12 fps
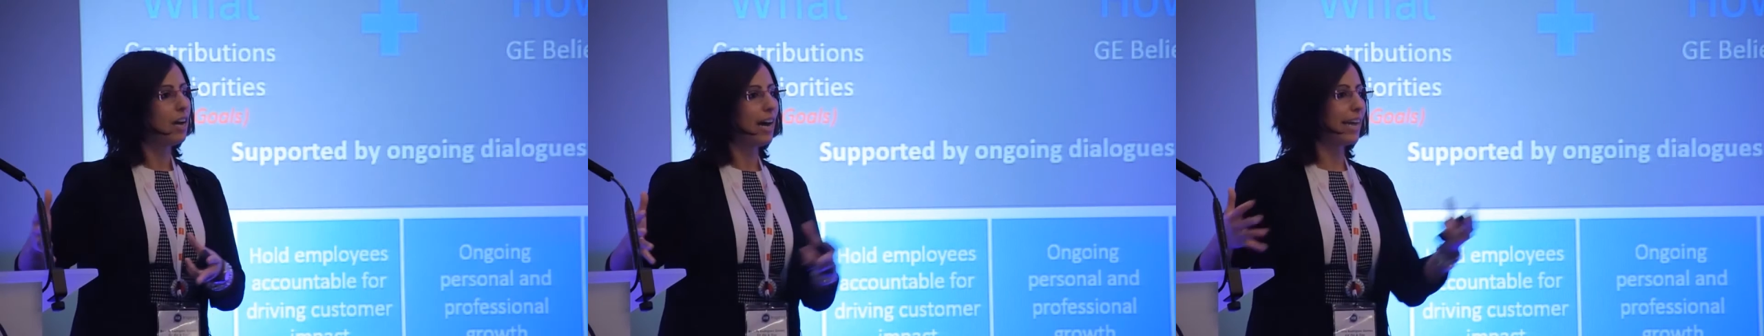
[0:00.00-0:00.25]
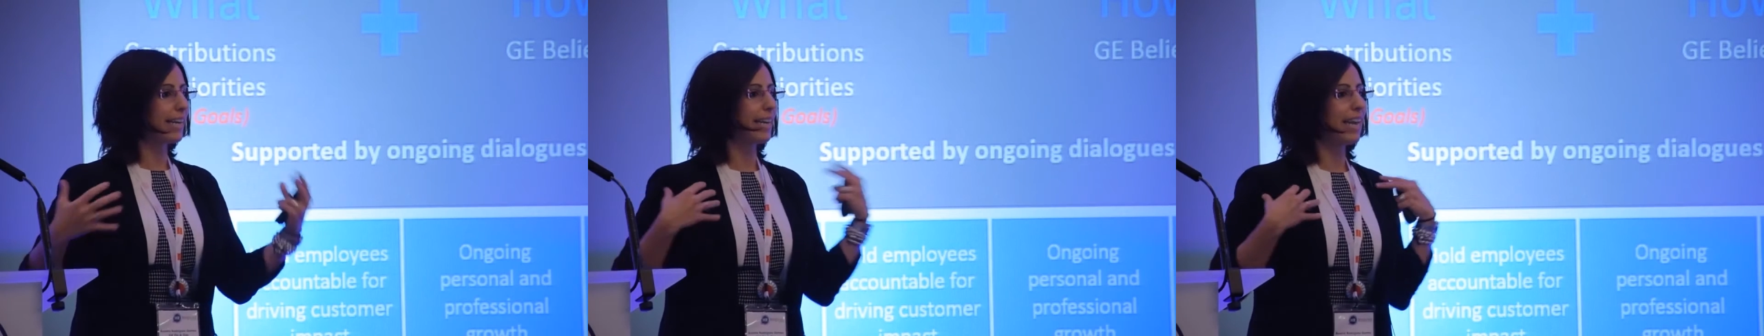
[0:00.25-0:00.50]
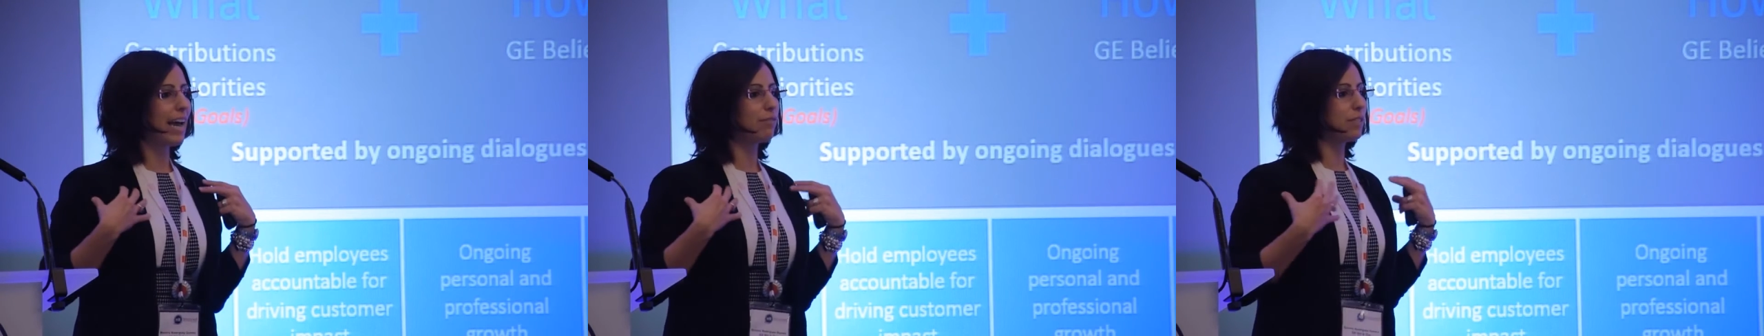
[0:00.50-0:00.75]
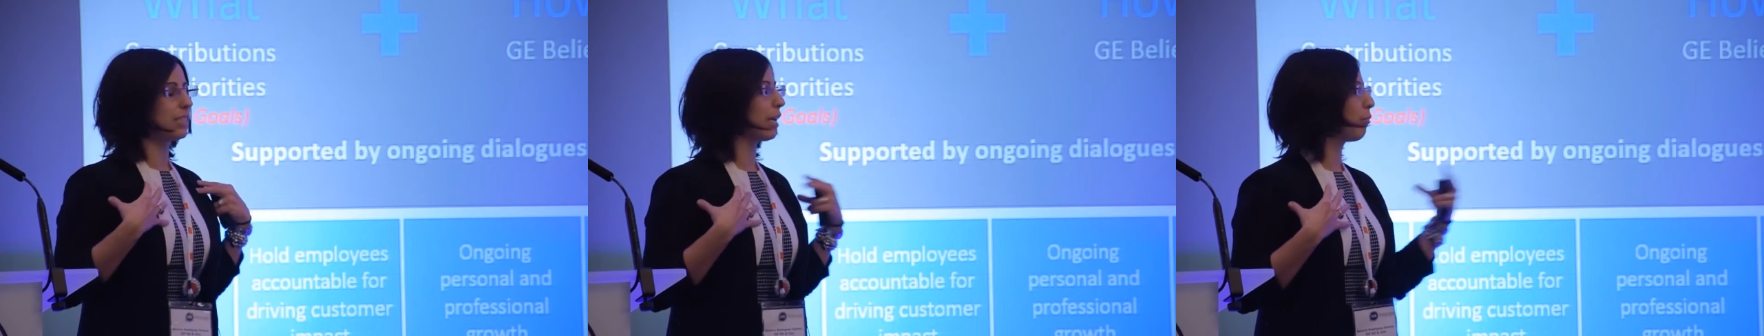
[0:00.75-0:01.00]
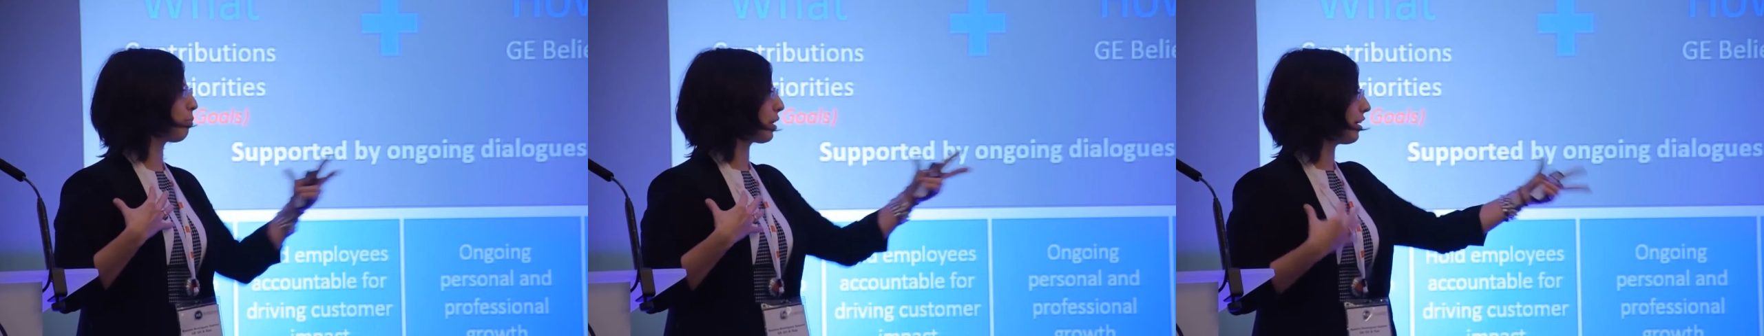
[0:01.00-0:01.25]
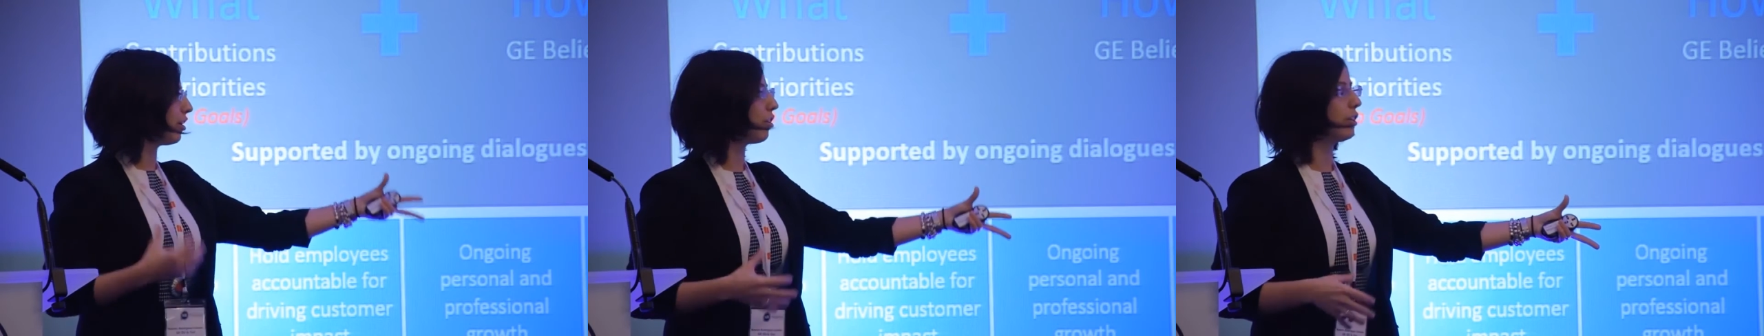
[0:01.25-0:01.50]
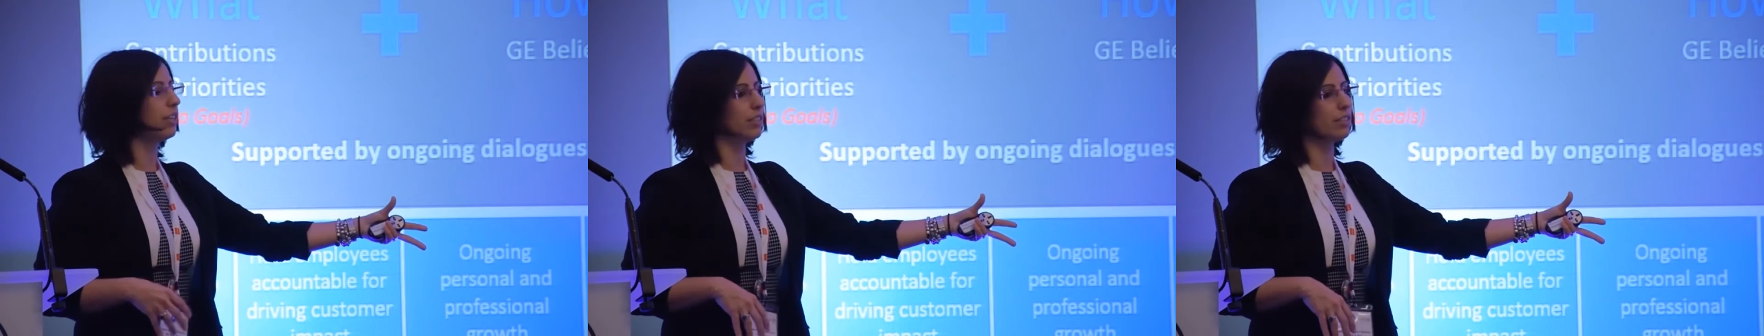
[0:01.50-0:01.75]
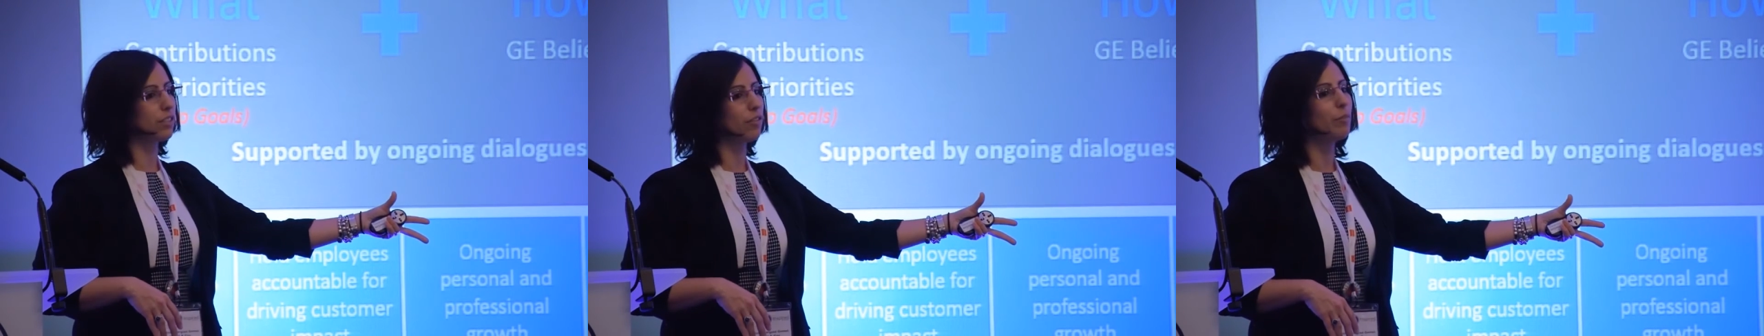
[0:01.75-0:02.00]
I can have the same
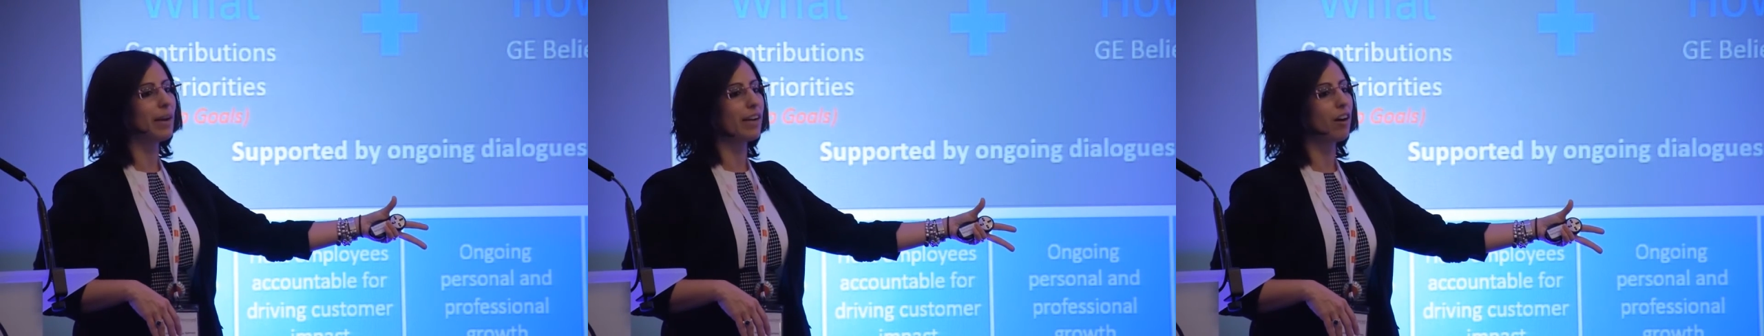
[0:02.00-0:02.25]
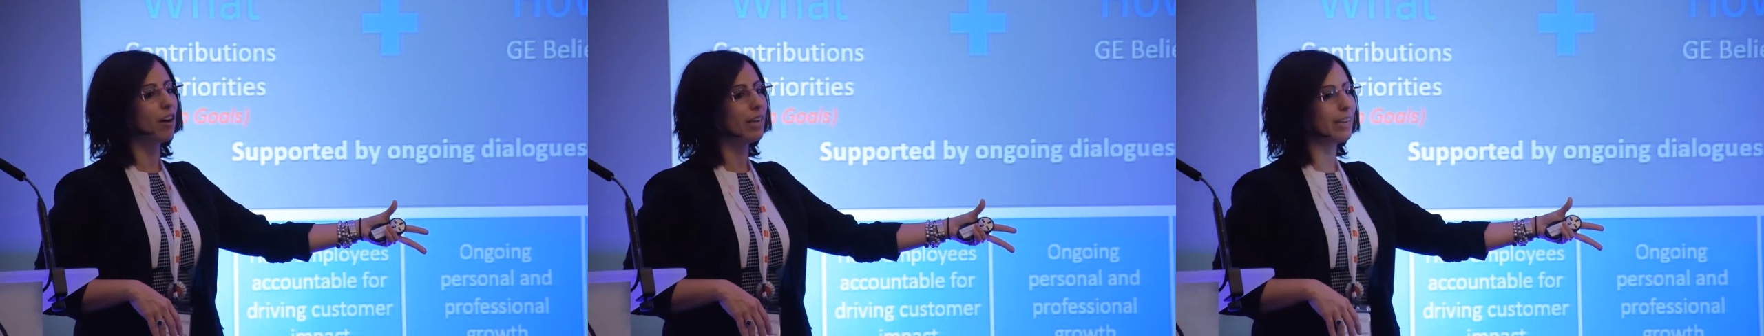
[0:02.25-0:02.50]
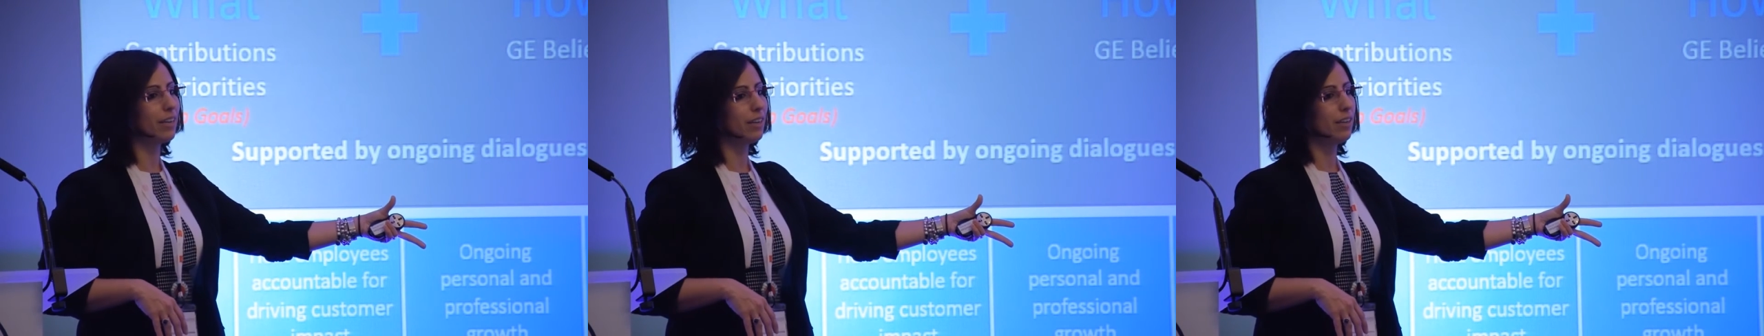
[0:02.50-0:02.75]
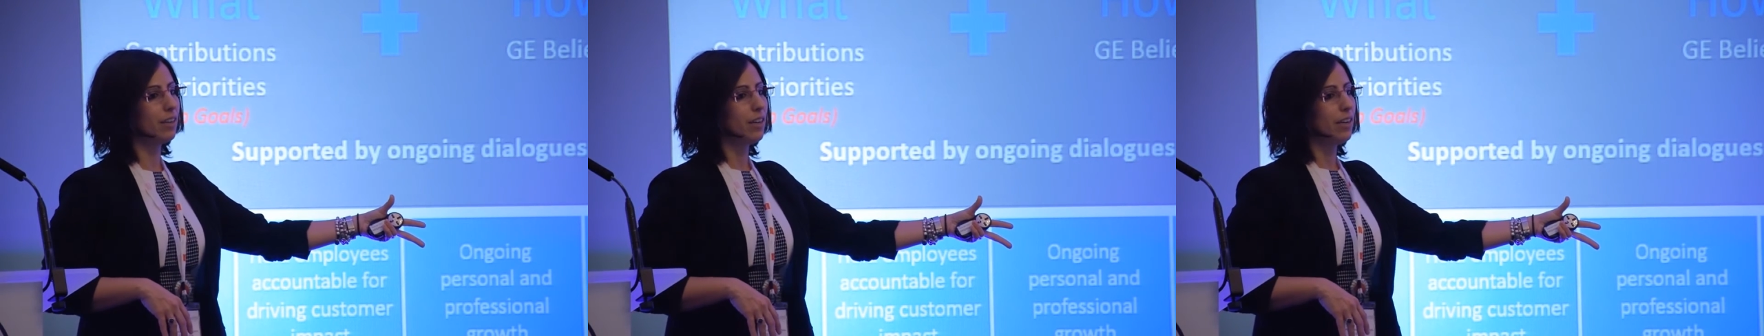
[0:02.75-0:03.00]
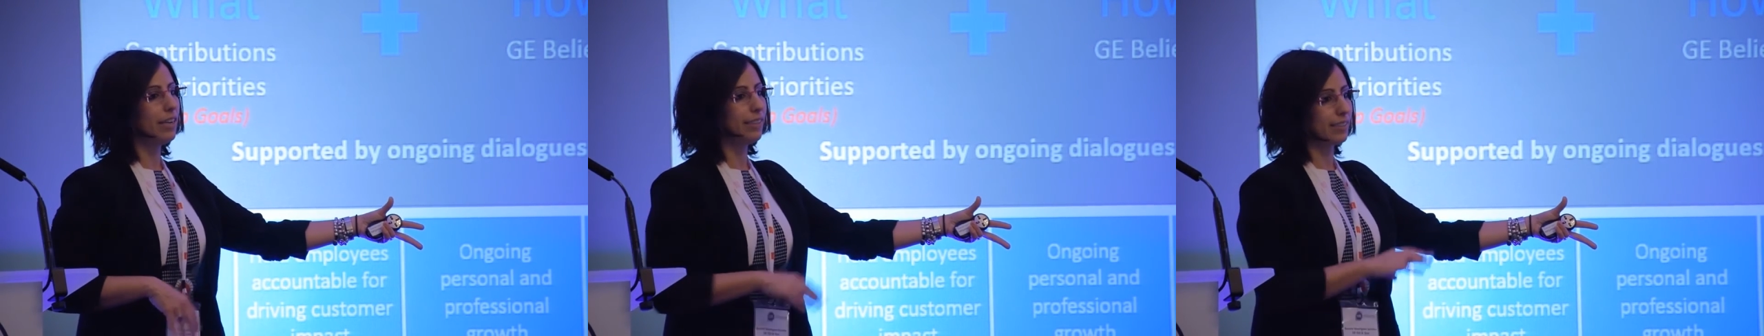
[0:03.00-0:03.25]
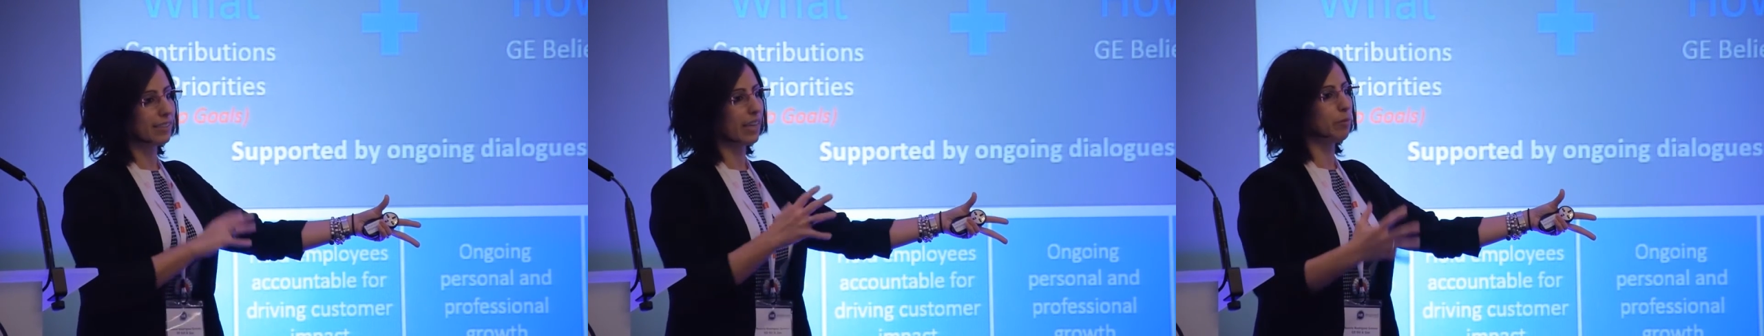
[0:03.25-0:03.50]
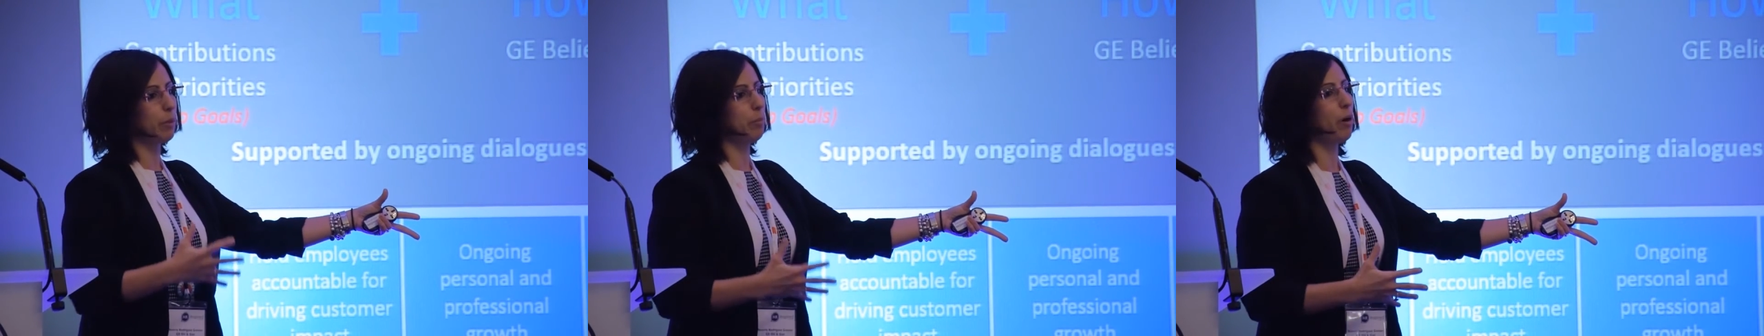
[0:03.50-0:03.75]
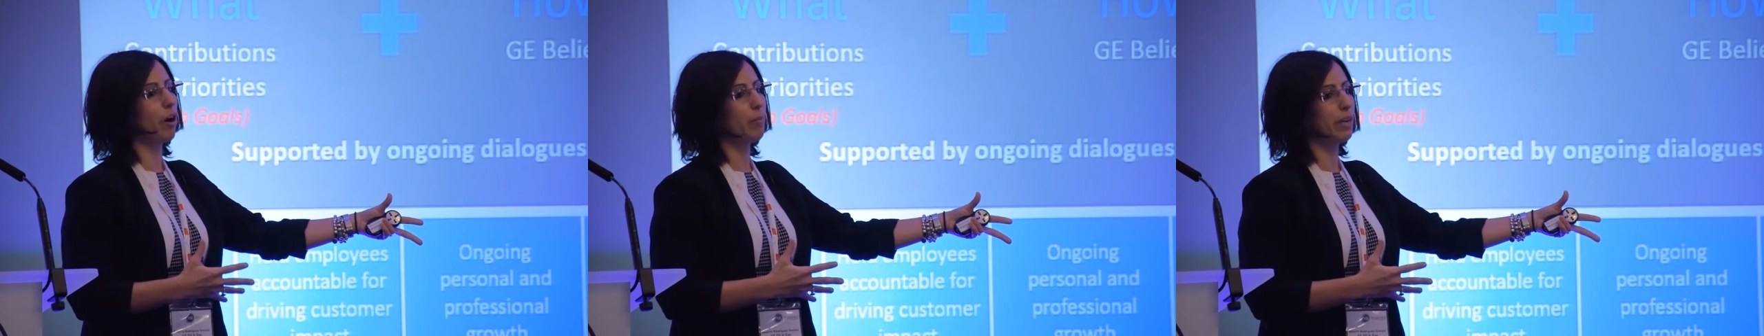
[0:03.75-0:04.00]
priorities of my colleague in the same
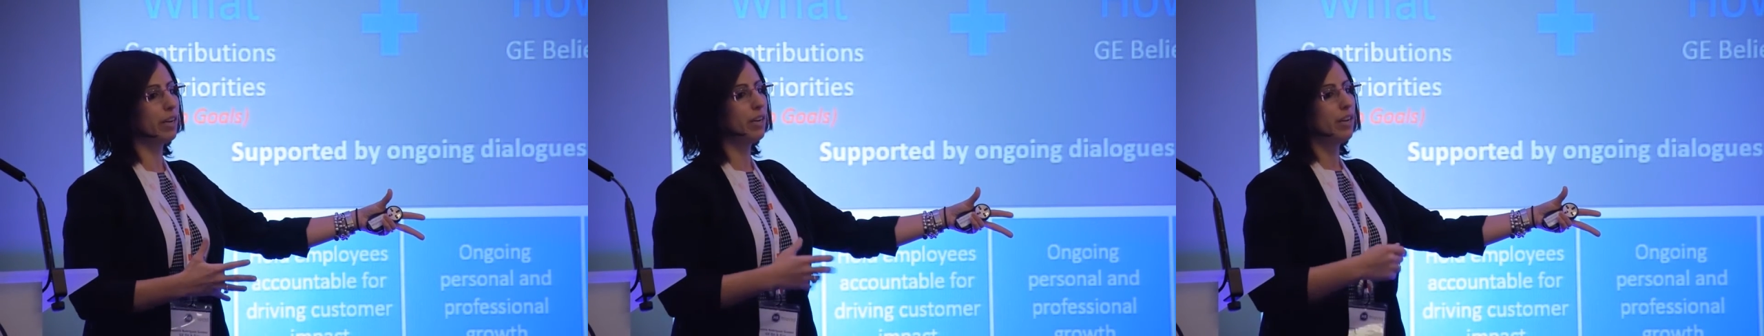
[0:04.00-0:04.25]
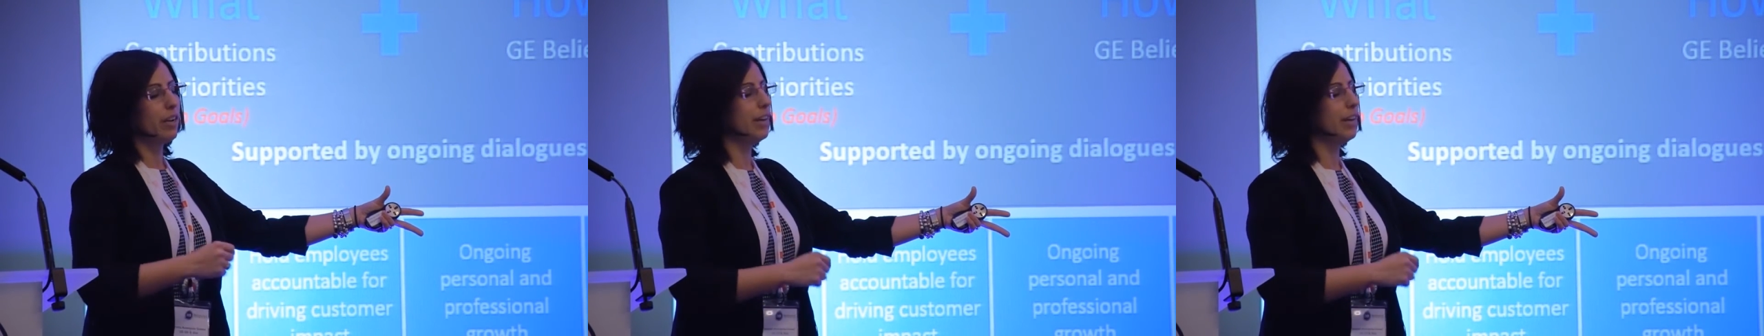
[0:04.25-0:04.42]
department.